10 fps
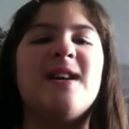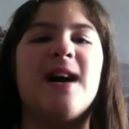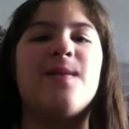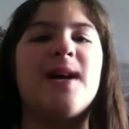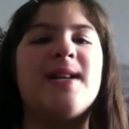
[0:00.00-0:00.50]

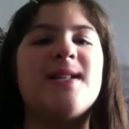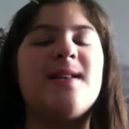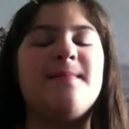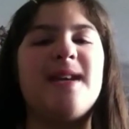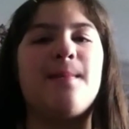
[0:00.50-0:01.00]
I ended
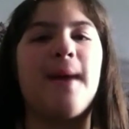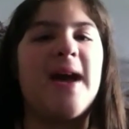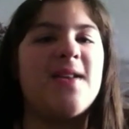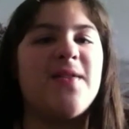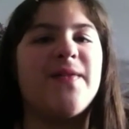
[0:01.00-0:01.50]
up being
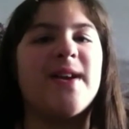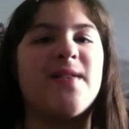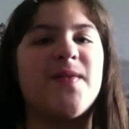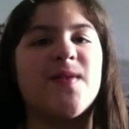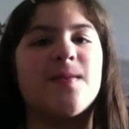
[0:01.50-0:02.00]
mad at the
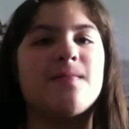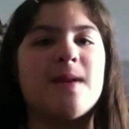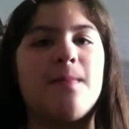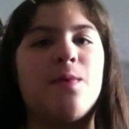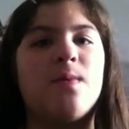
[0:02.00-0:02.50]
friend for a
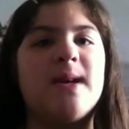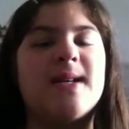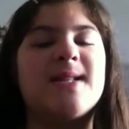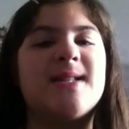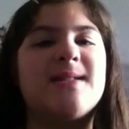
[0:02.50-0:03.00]
couple
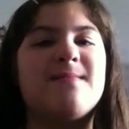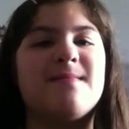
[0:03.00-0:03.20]
weeks.